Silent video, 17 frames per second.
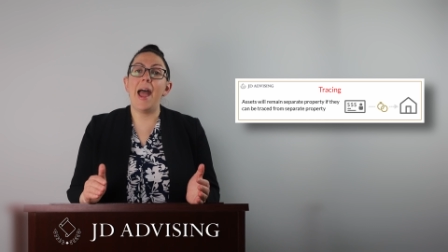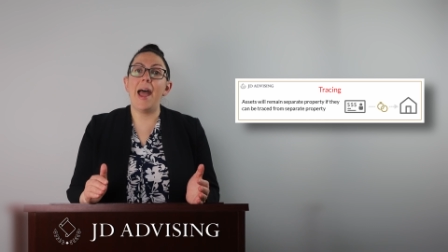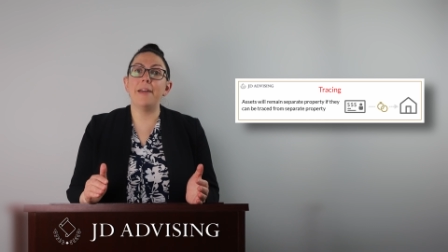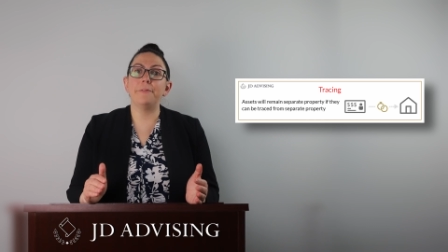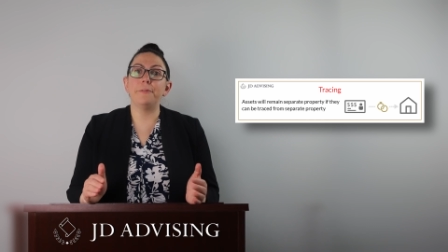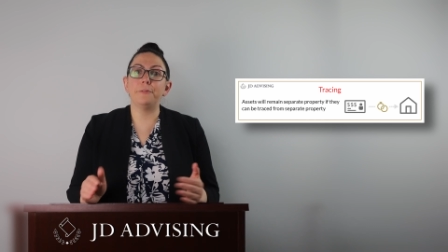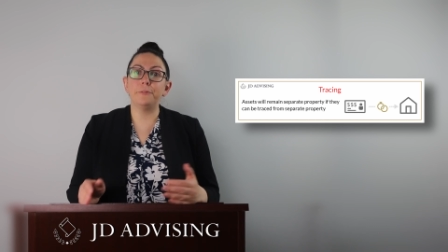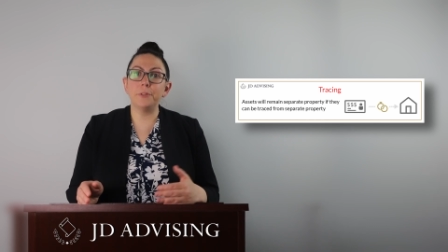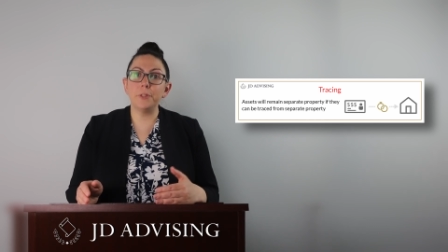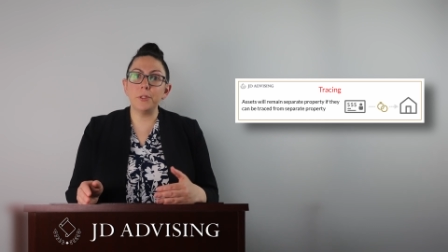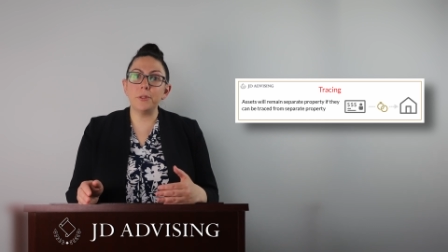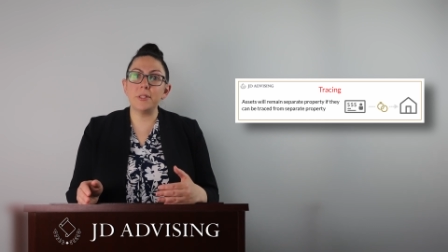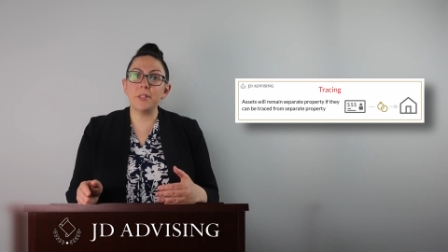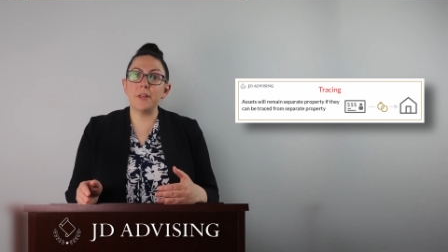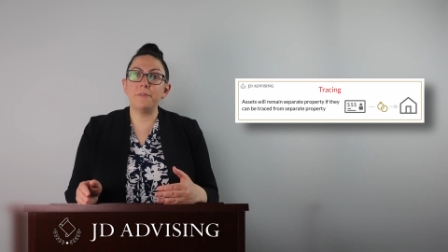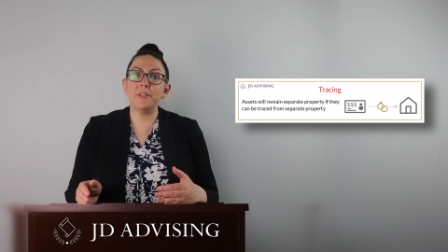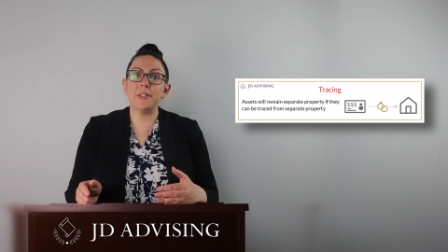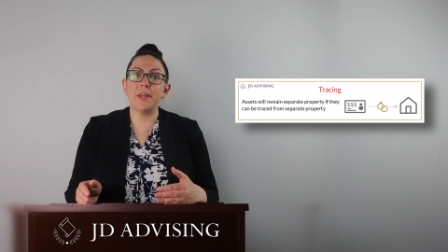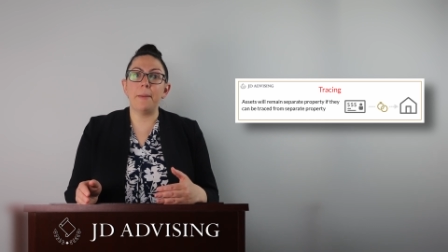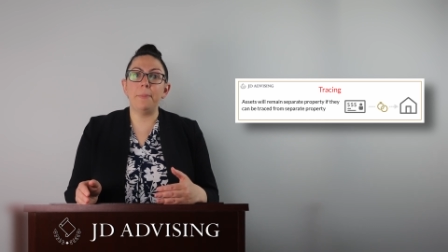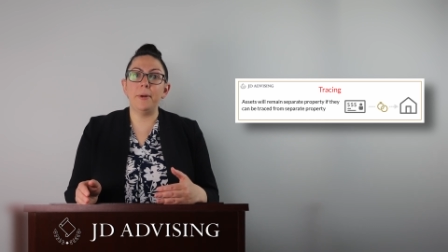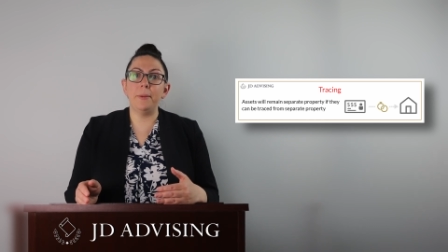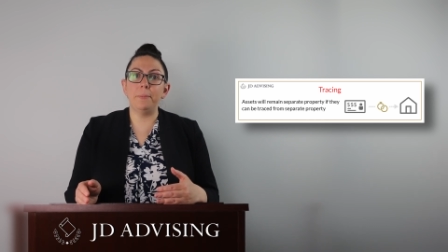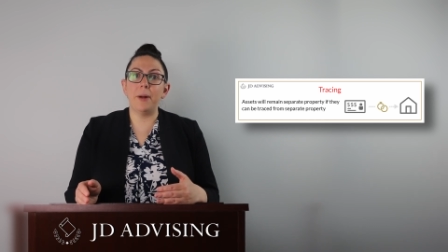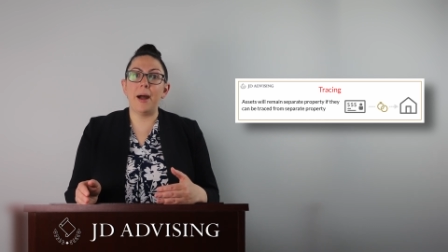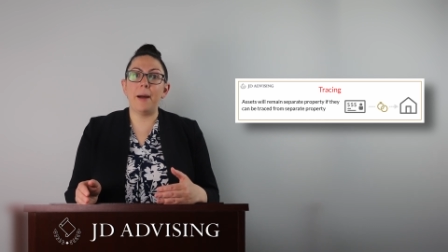and fruits of
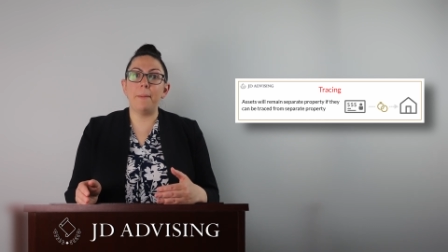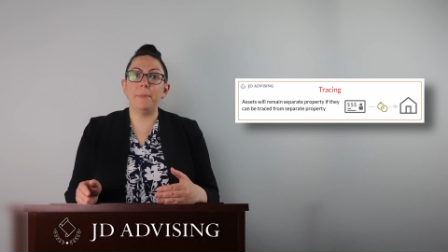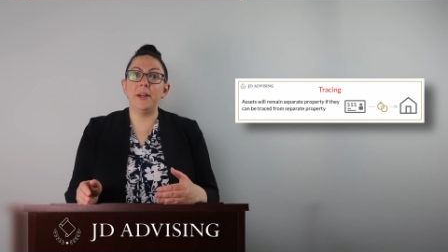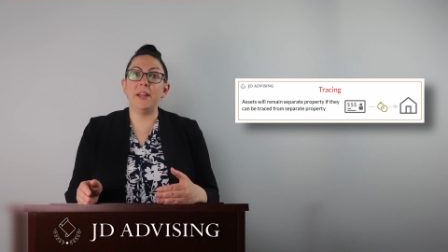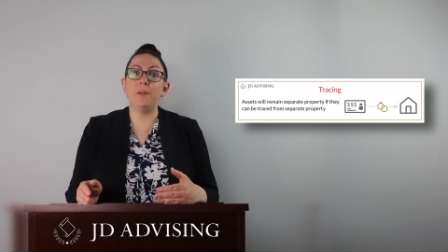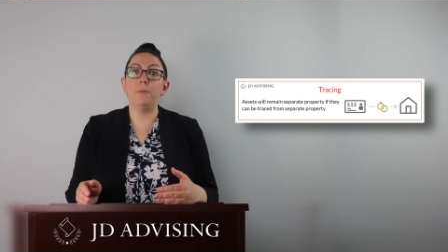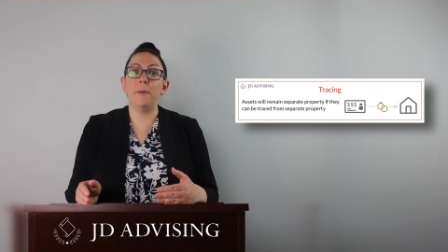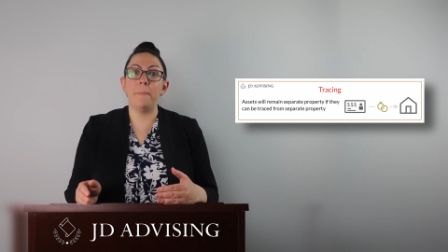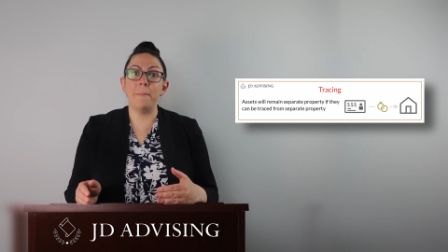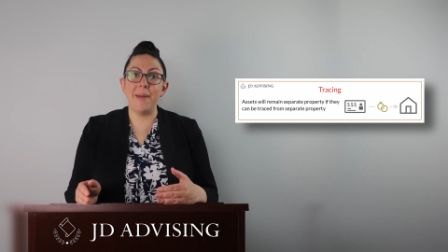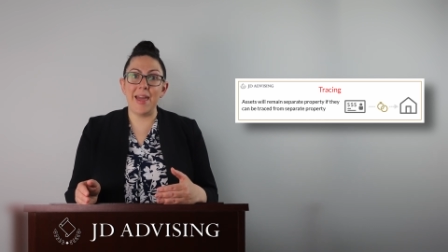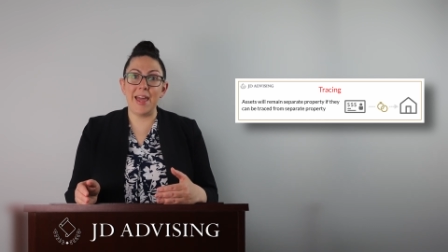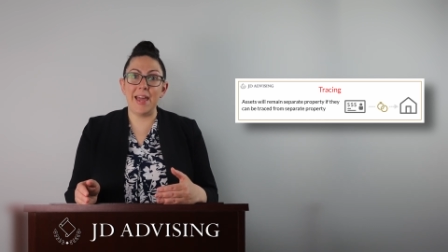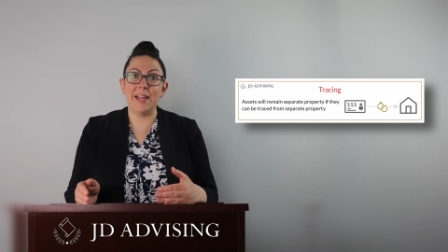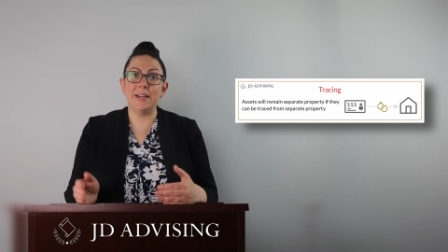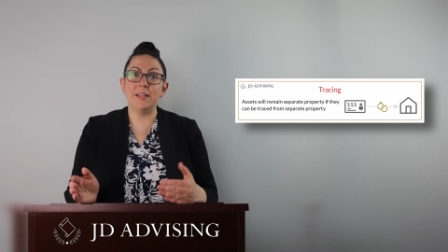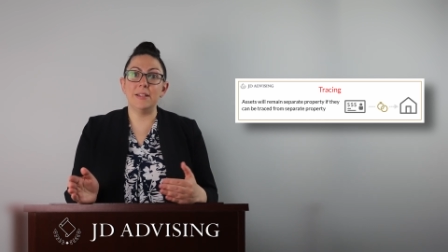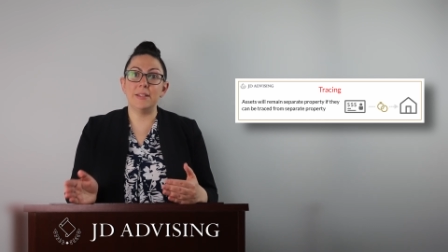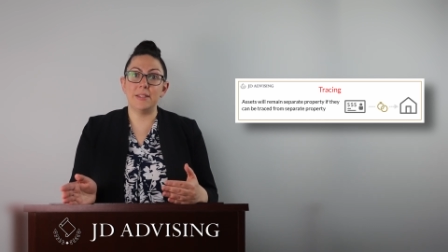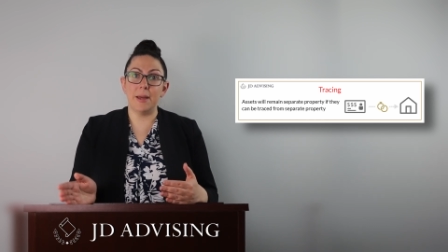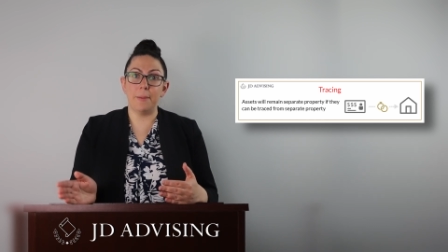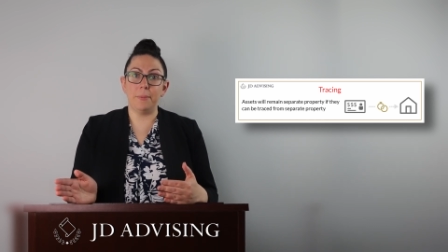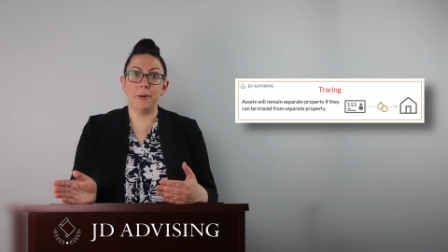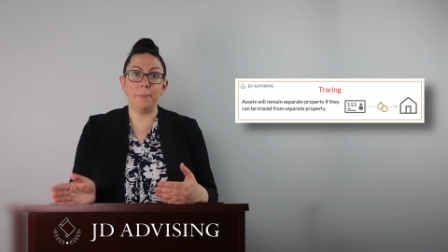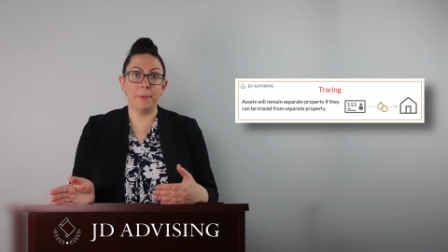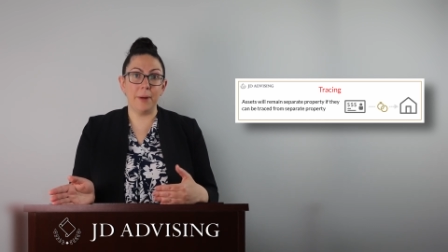separate property remain
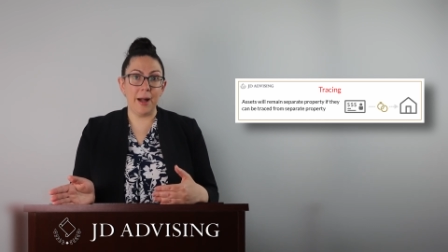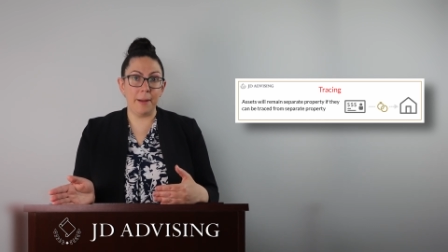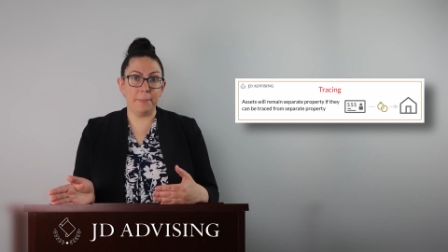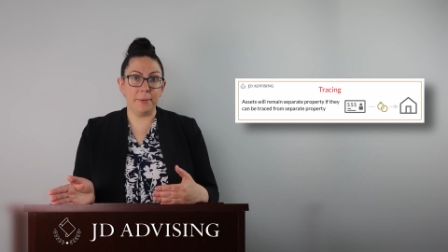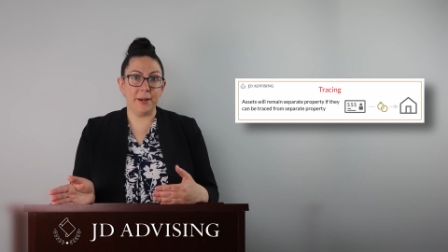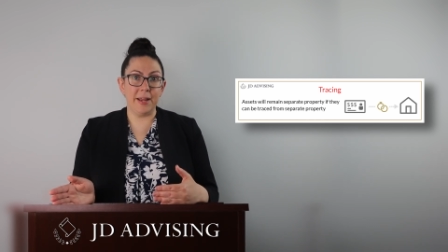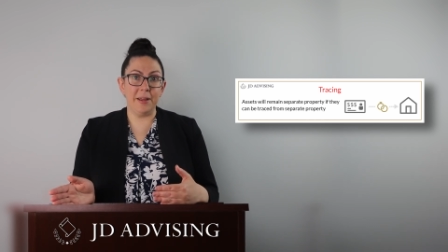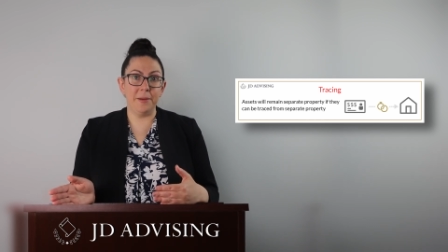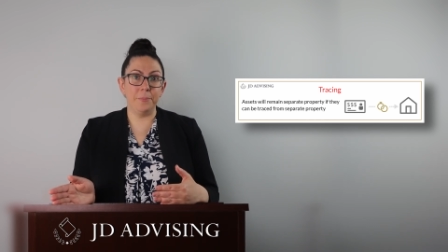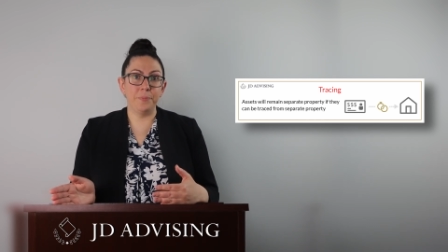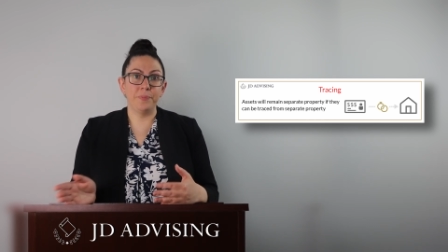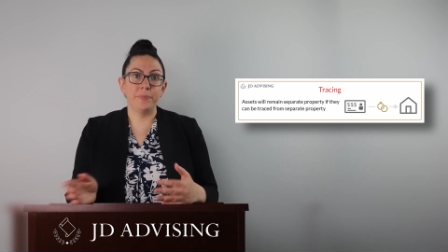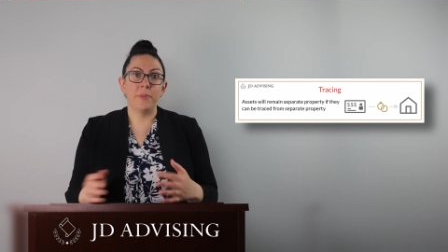separate property.